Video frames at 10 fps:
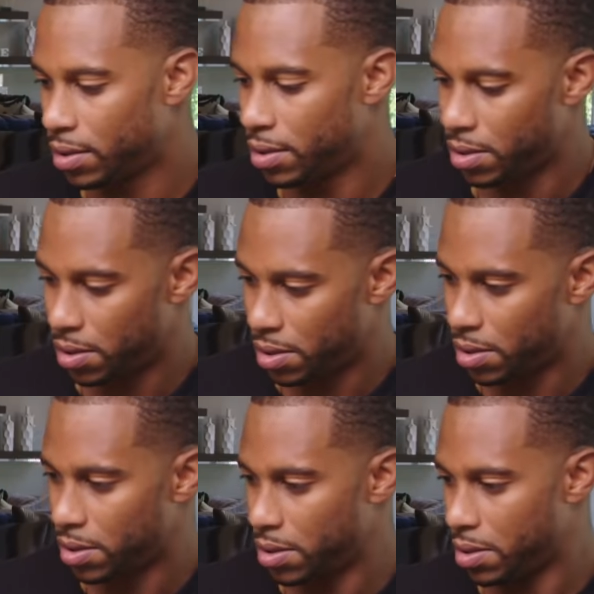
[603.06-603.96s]

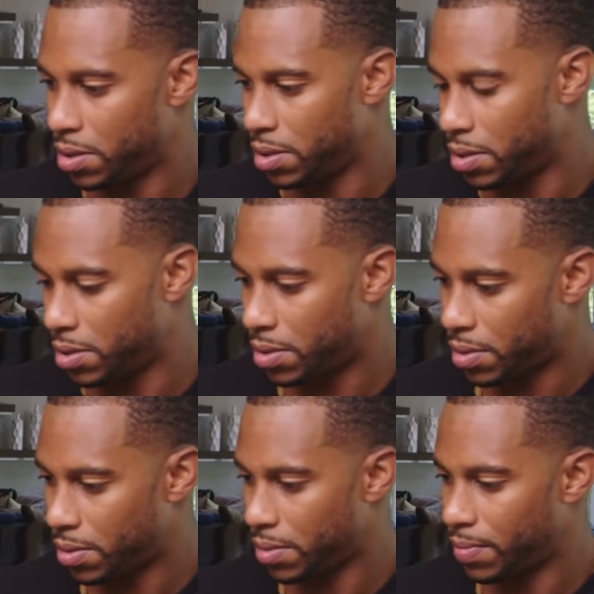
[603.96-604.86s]

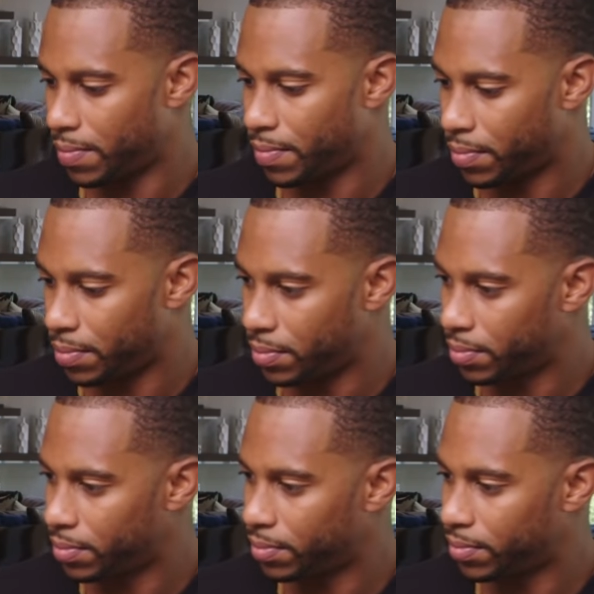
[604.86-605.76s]

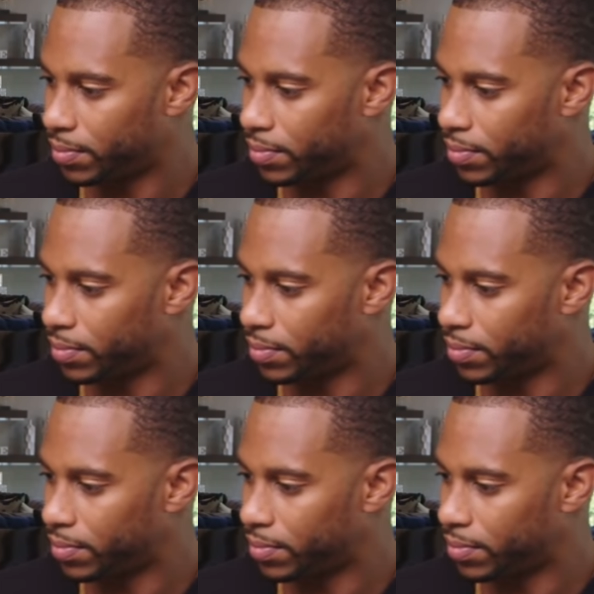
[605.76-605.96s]
(silent)